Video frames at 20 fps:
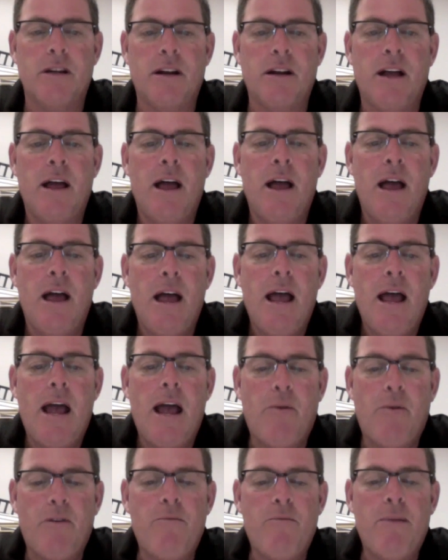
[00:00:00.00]

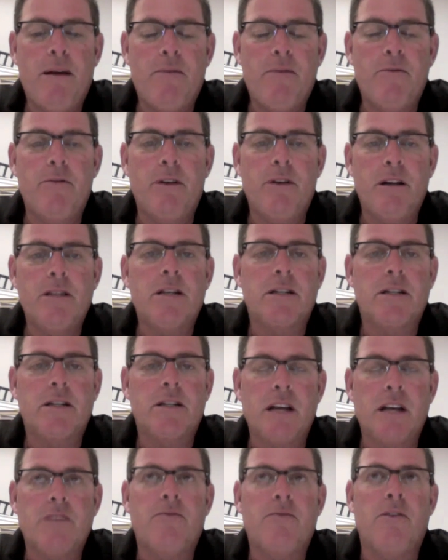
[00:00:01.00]
and we've been really
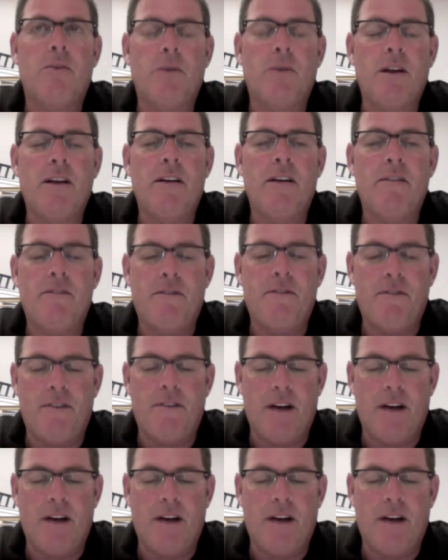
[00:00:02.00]
successful. We've